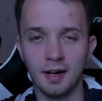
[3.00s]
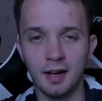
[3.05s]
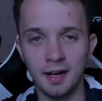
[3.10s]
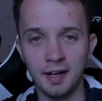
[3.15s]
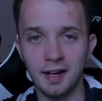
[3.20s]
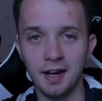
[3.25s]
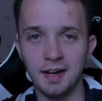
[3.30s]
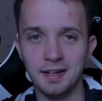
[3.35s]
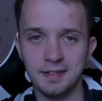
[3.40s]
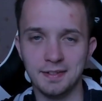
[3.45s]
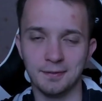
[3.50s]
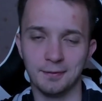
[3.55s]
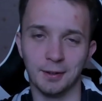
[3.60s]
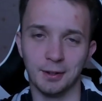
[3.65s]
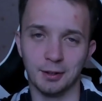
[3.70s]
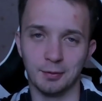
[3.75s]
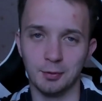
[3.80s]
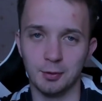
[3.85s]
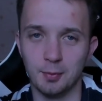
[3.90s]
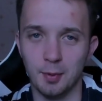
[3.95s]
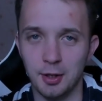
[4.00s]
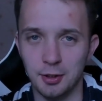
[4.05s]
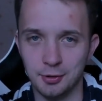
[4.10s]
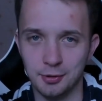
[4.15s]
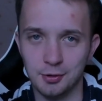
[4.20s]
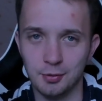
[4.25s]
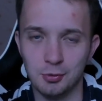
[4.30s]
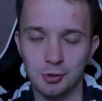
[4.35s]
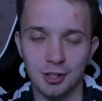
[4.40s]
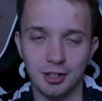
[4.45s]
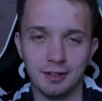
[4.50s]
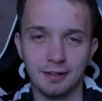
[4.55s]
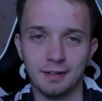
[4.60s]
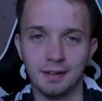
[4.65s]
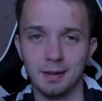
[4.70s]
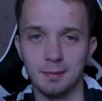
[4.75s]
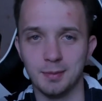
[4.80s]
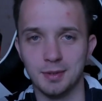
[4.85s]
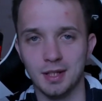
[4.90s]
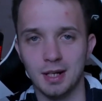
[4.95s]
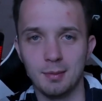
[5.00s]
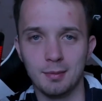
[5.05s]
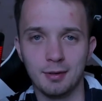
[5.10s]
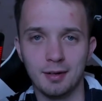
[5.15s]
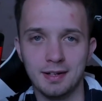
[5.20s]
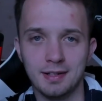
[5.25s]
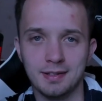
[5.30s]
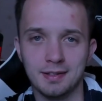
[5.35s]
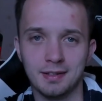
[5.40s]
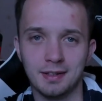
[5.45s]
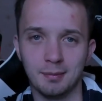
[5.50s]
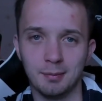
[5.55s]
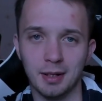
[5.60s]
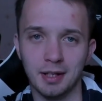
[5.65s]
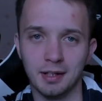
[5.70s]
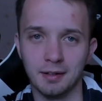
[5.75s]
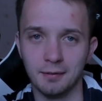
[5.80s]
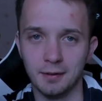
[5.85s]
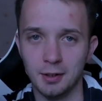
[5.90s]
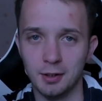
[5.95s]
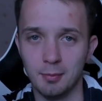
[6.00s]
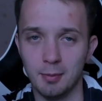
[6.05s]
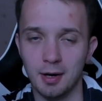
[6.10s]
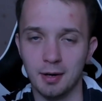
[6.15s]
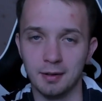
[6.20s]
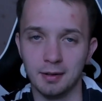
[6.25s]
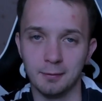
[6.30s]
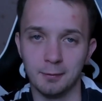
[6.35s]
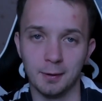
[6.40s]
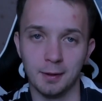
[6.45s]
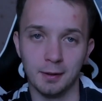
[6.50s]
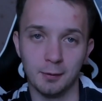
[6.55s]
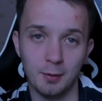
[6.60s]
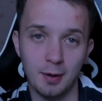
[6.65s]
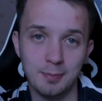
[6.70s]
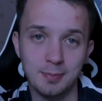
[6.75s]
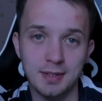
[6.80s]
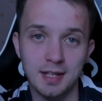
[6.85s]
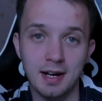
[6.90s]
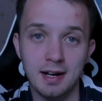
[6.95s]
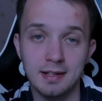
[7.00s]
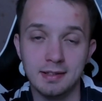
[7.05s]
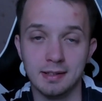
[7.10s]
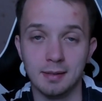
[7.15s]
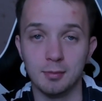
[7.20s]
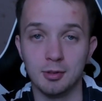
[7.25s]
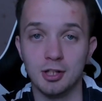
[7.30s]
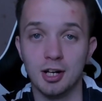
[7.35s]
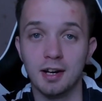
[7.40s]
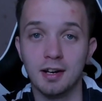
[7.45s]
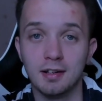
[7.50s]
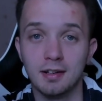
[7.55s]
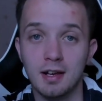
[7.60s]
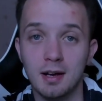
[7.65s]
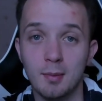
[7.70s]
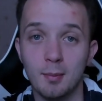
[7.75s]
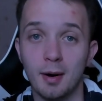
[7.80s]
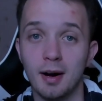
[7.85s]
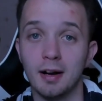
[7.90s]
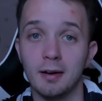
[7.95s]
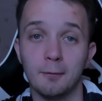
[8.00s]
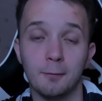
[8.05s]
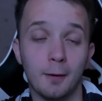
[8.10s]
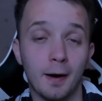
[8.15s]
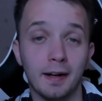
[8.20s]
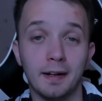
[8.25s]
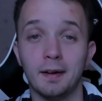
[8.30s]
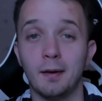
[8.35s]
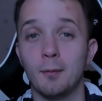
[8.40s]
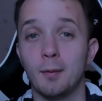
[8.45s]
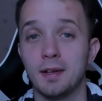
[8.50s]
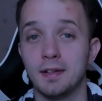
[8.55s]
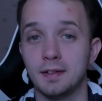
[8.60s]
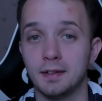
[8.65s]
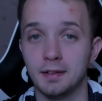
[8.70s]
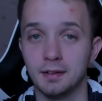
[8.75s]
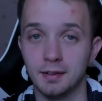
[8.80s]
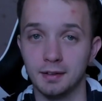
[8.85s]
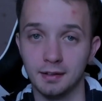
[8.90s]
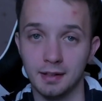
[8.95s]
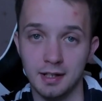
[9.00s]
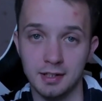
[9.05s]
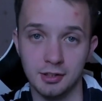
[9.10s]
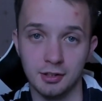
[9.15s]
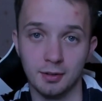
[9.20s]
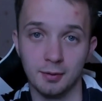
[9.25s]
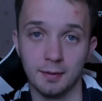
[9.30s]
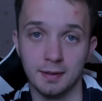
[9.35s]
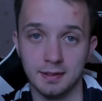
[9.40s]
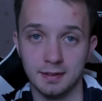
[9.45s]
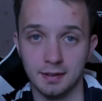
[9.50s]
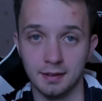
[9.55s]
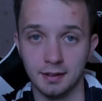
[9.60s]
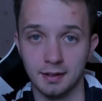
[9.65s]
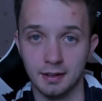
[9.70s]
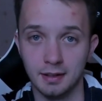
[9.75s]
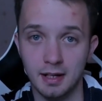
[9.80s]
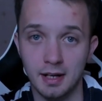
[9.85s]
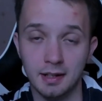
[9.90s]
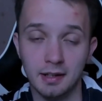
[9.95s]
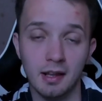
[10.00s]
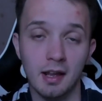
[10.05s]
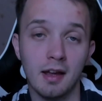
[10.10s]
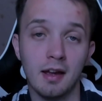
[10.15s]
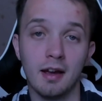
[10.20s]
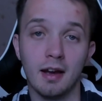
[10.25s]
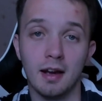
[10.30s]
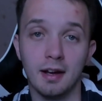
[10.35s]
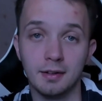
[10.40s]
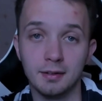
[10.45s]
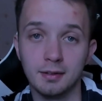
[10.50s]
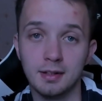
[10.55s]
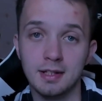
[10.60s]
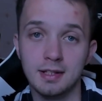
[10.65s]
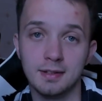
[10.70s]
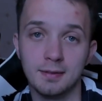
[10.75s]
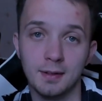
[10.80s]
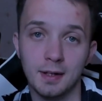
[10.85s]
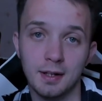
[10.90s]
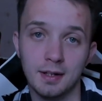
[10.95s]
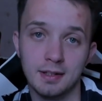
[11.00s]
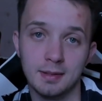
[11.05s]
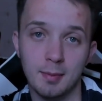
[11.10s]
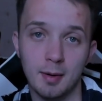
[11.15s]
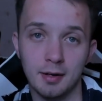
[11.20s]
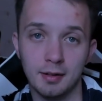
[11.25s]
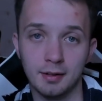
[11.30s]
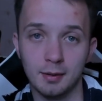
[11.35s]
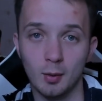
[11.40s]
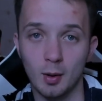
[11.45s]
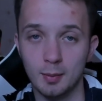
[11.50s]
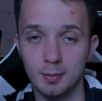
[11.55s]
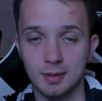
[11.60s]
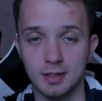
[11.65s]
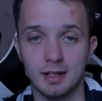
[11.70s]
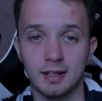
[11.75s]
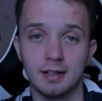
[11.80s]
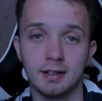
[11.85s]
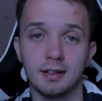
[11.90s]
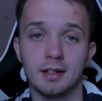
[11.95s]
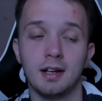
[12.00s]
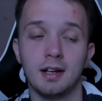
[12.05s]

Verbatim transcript: Hey guys, welcome to my YouTube channel, I'm Scamadviser, I'm making video about different websites, I'm checking them and finding whether they legit or whether they not, and today's video is about the website